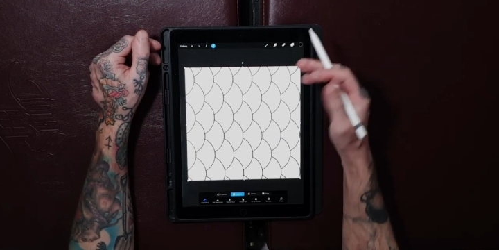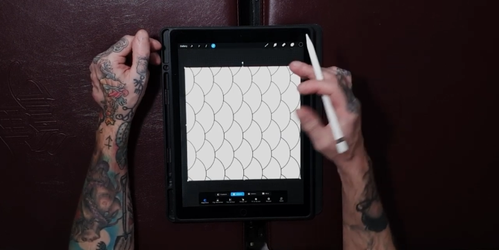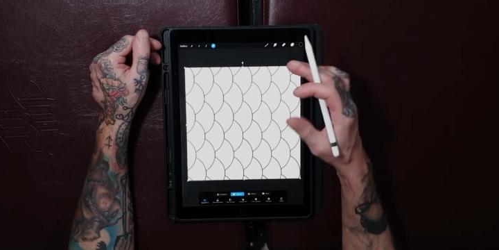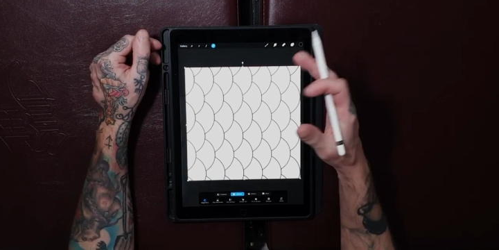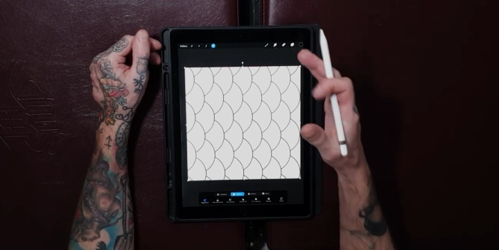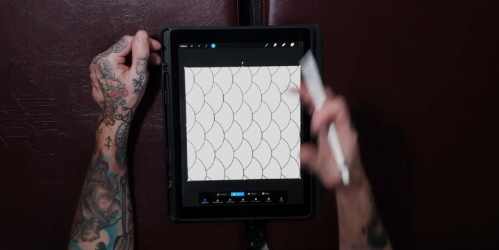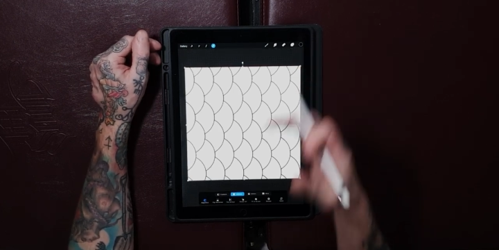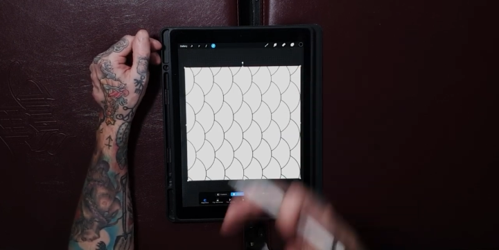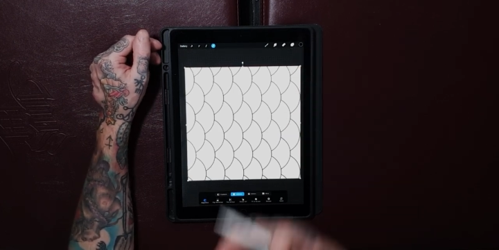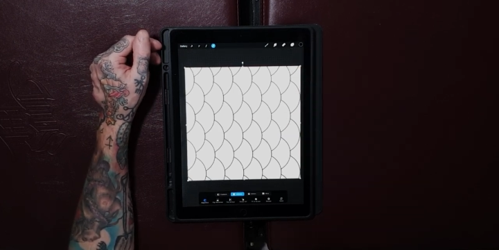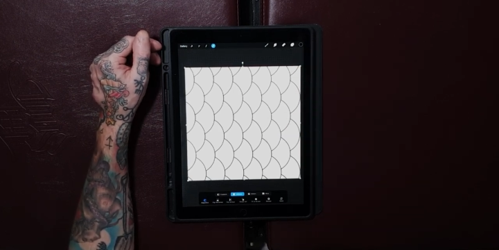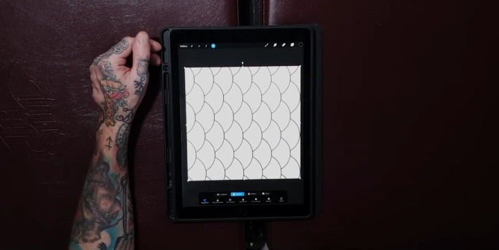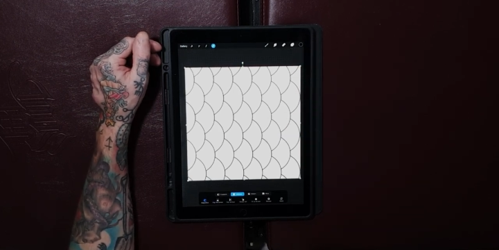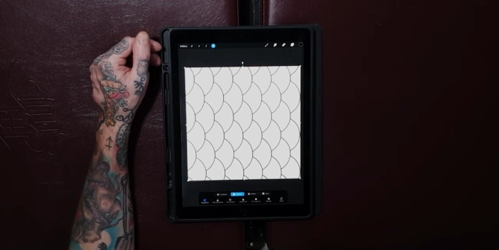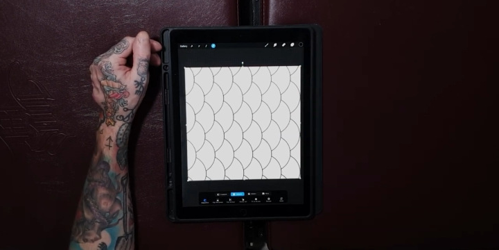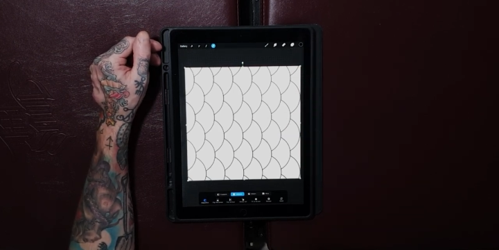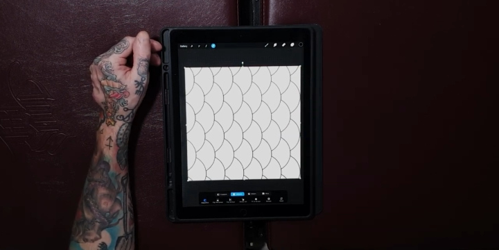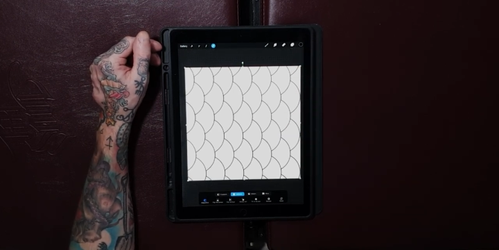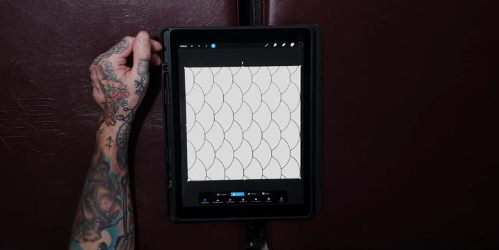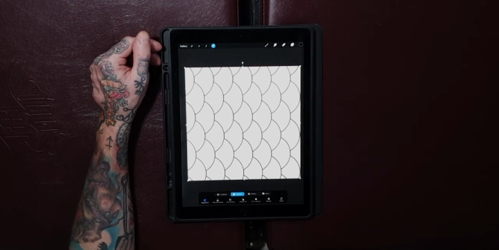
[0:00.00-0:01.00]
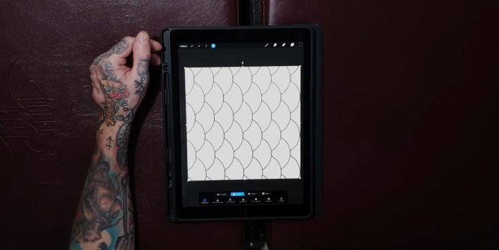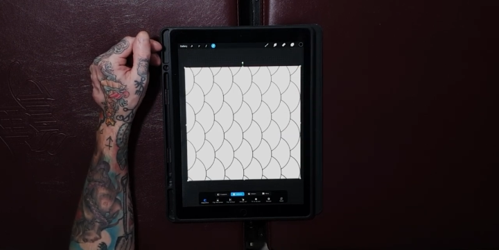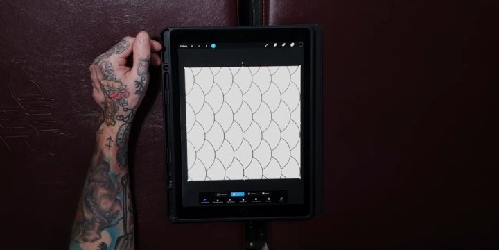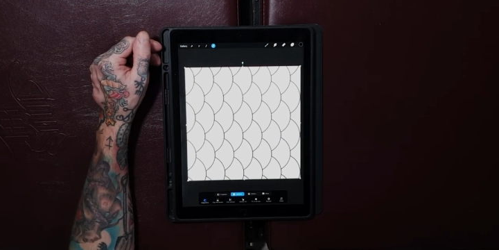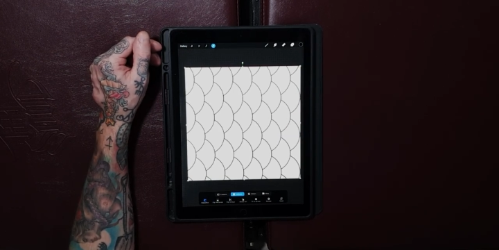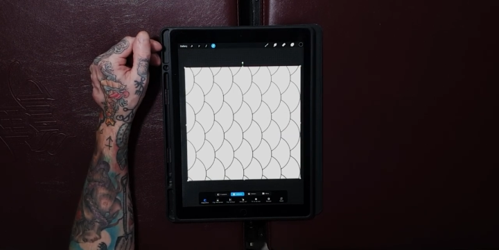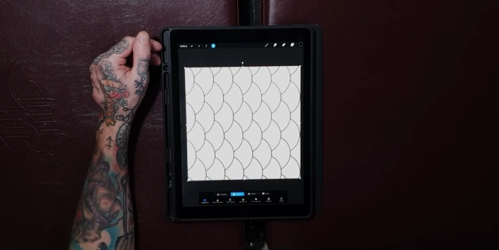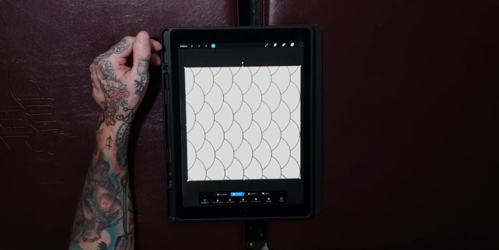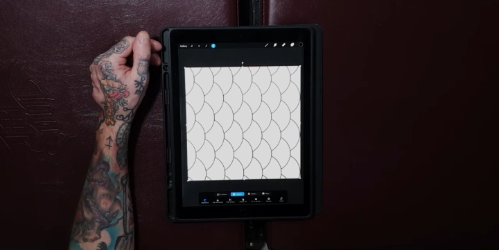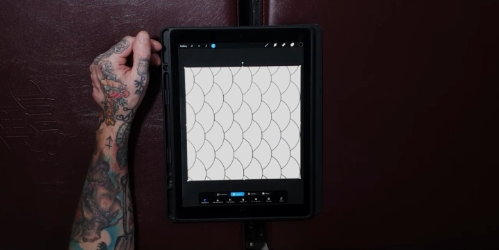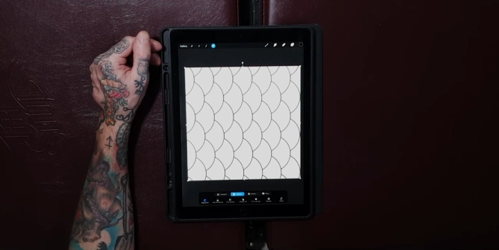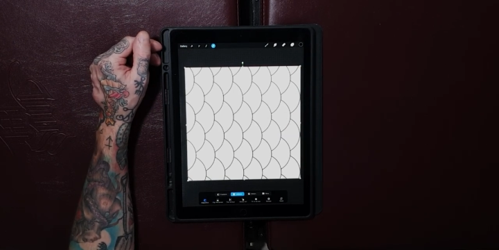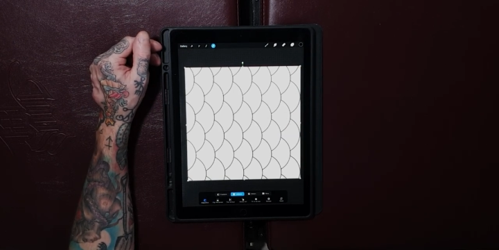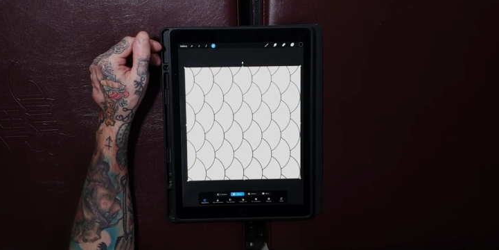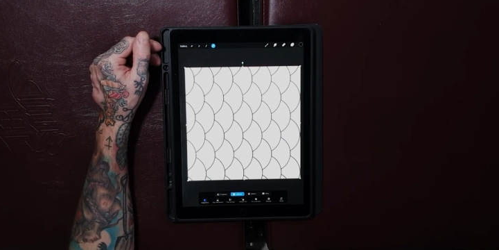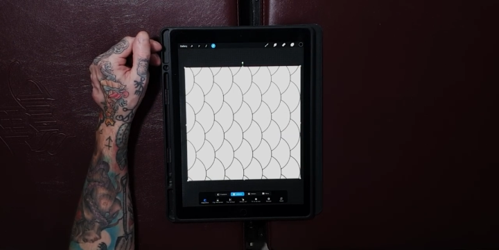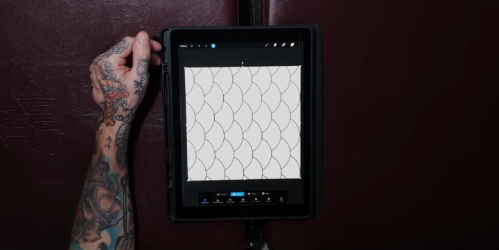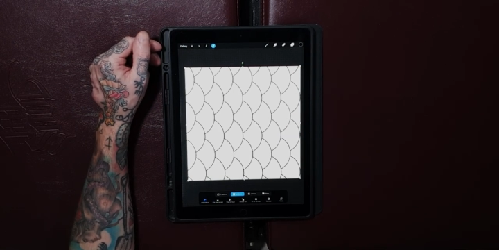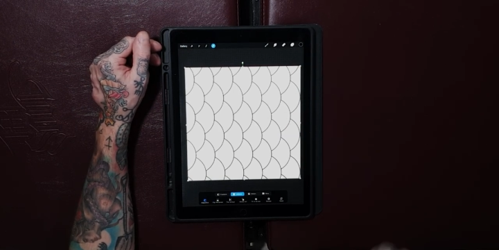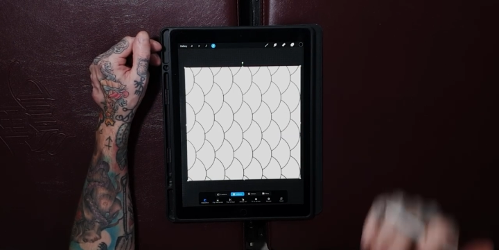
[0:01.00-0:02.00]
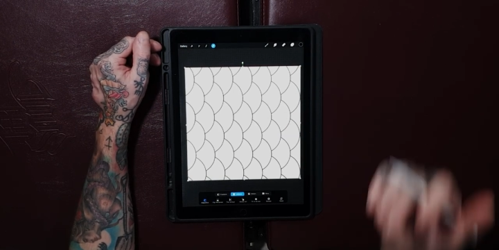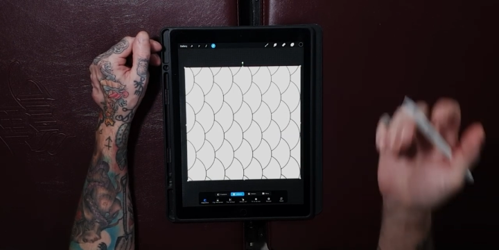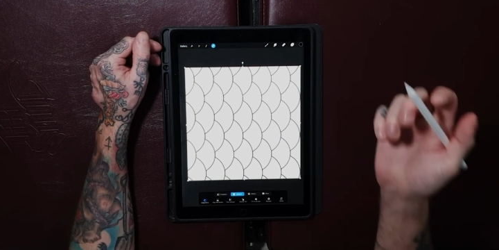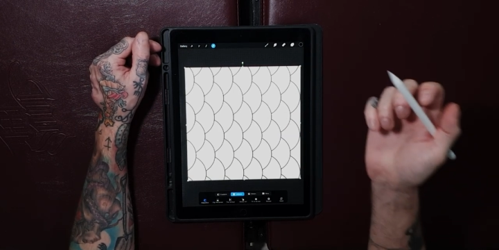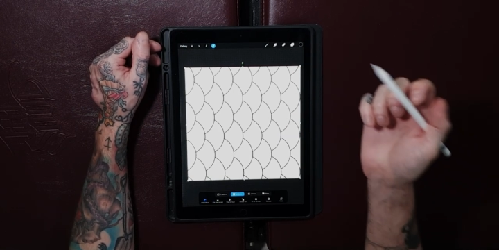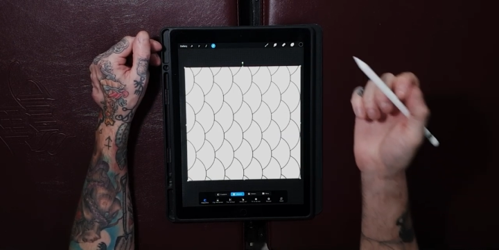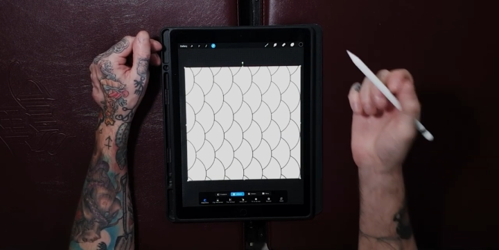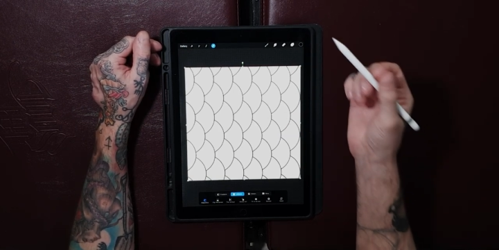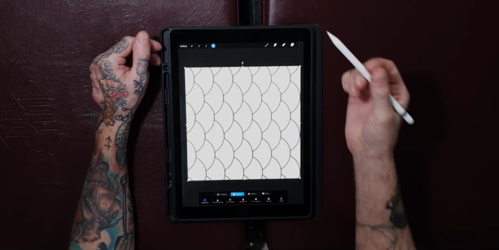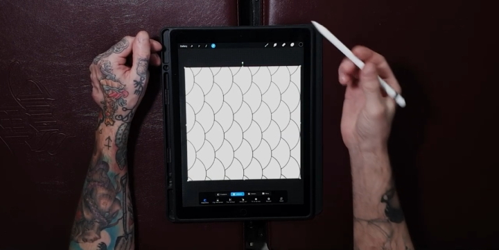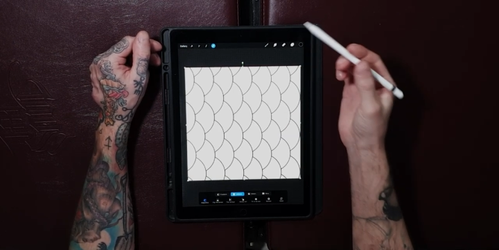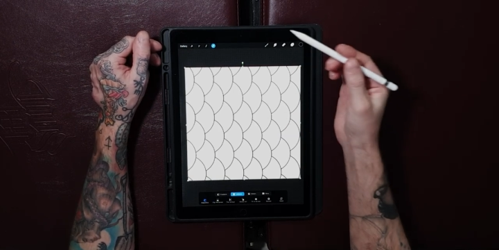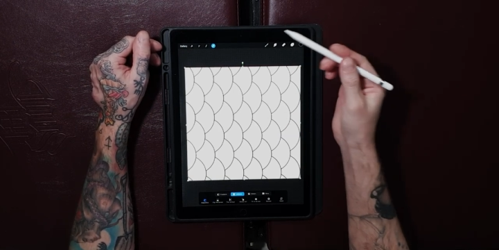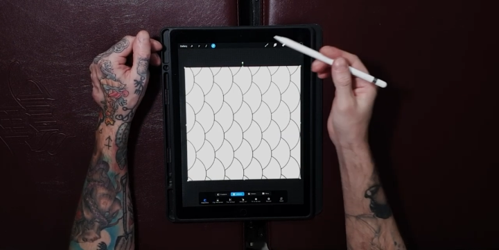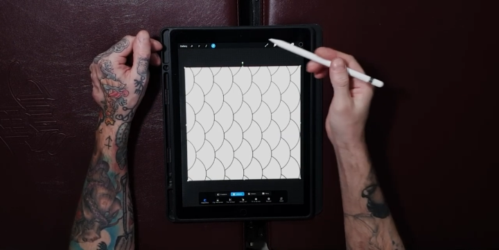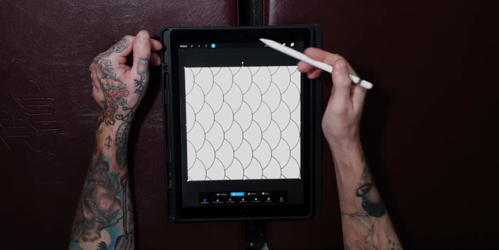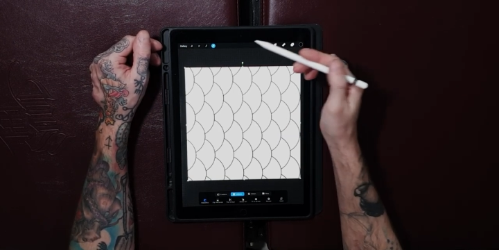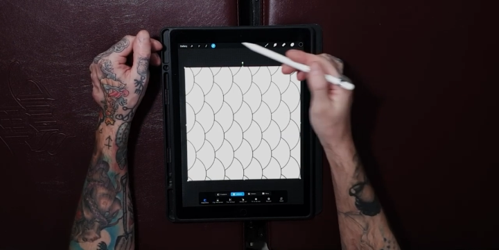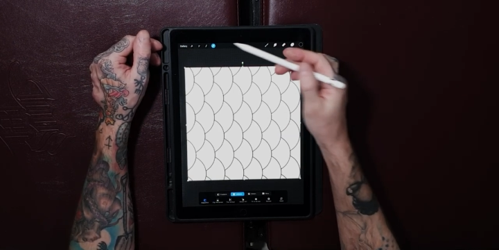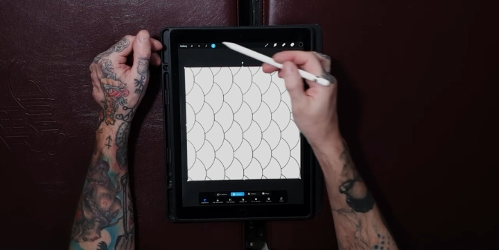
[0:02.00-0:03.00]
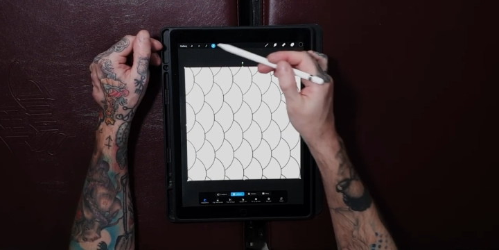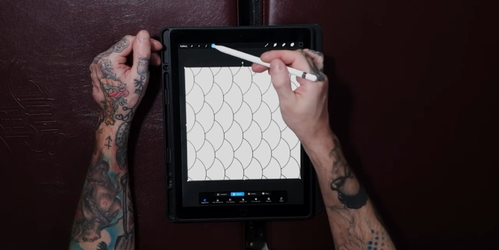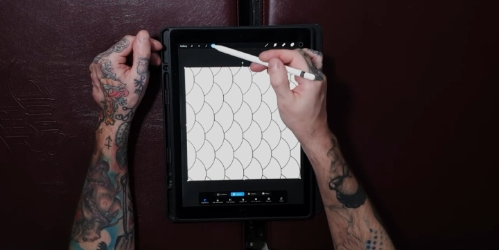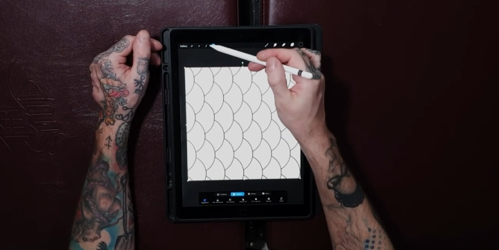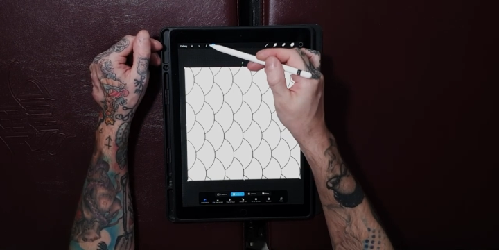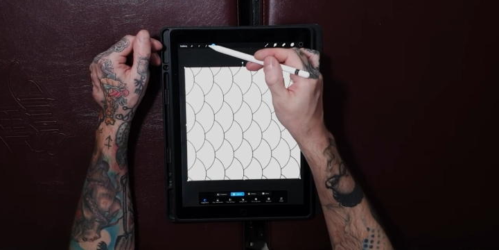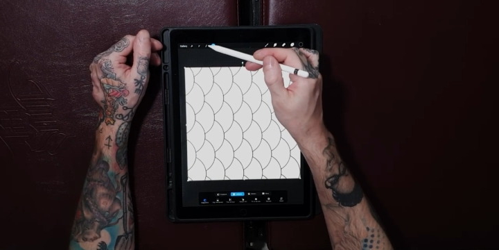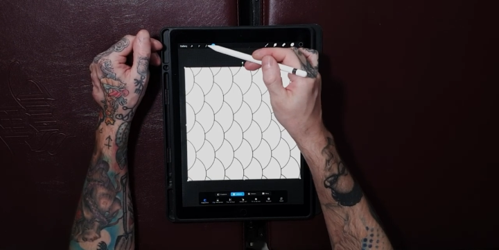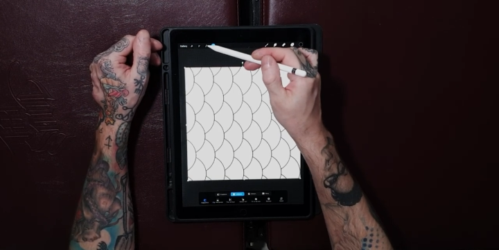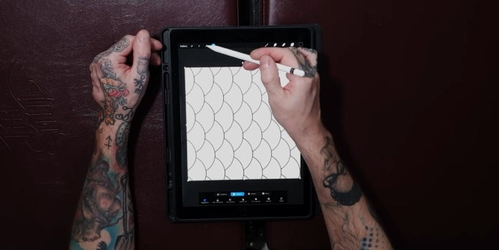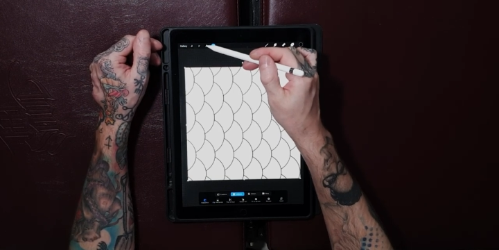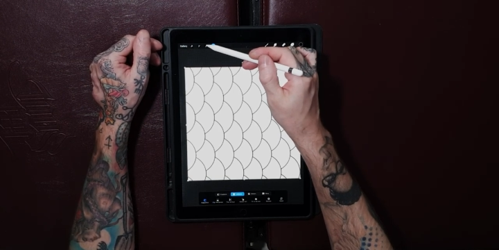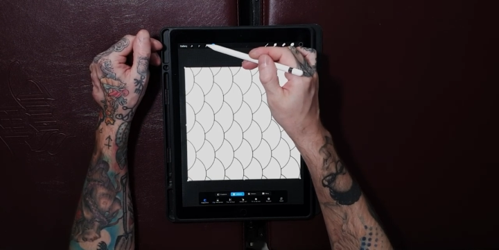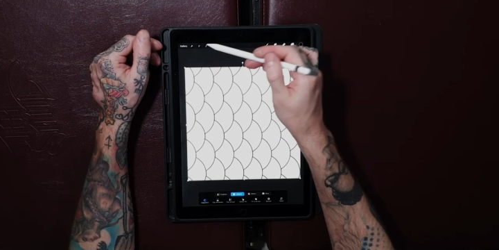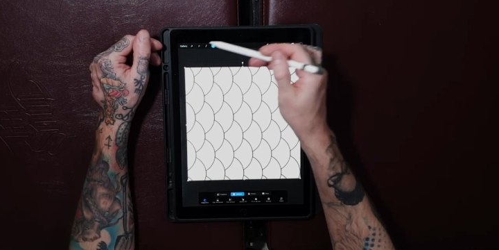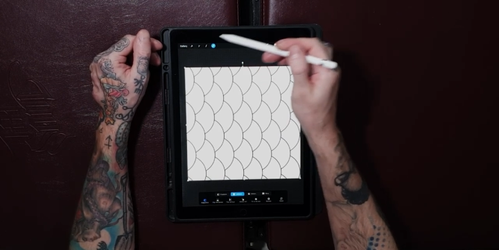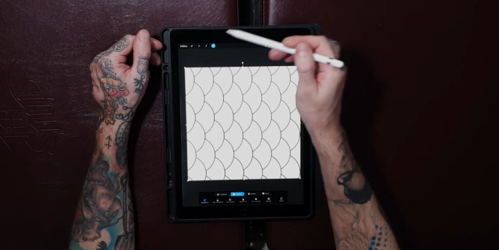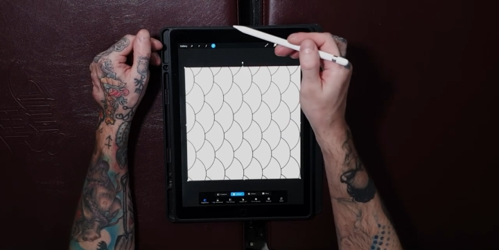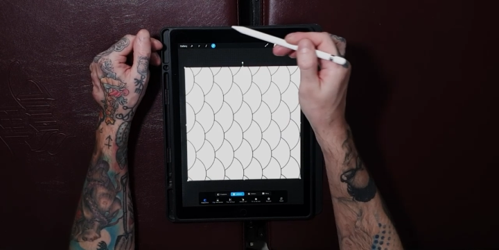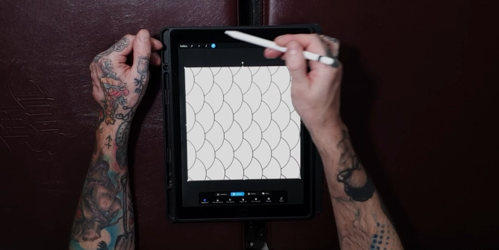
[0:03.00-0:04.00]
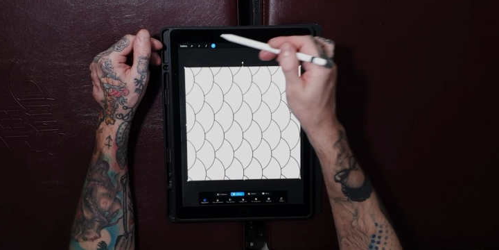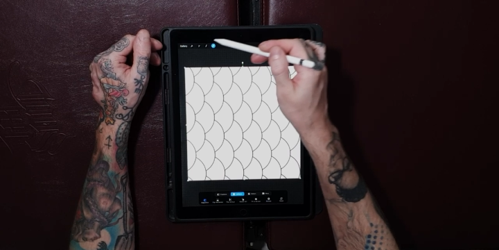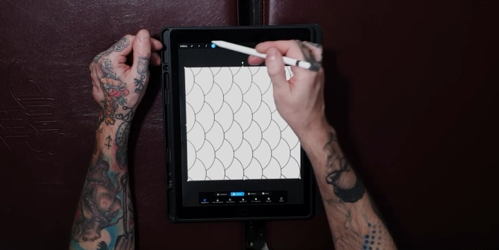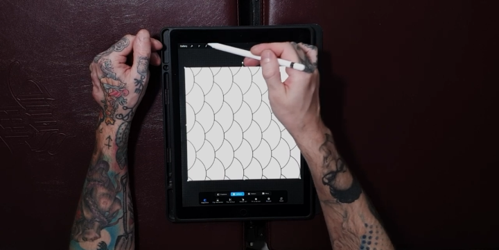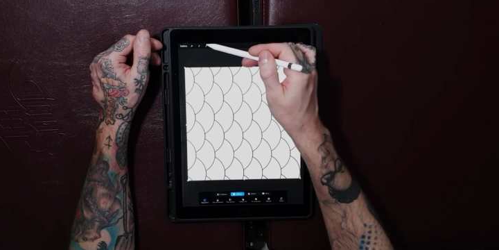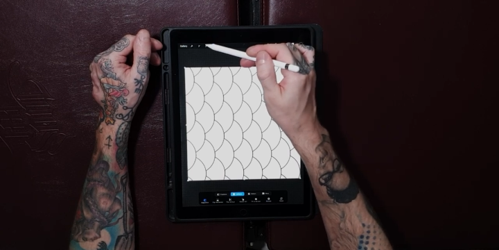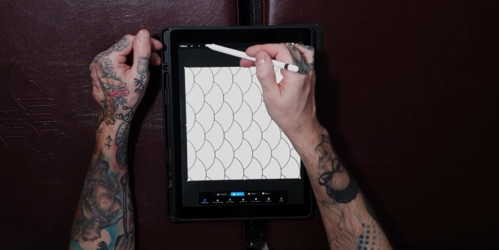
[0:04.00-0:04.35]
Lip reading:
(no speaker visible)